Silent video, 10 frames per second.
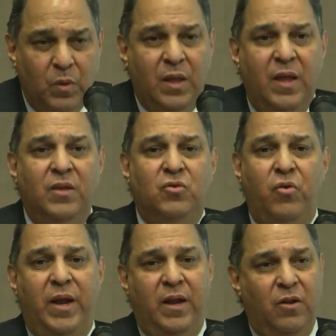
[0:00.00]
is
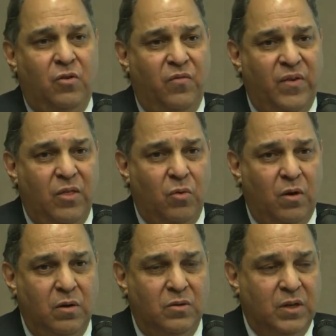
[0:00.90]
create interfaith
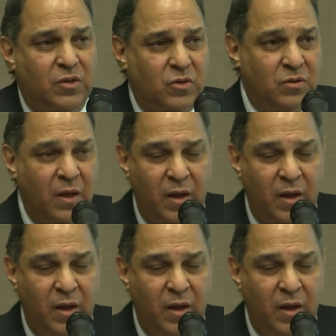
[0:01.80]
organizations.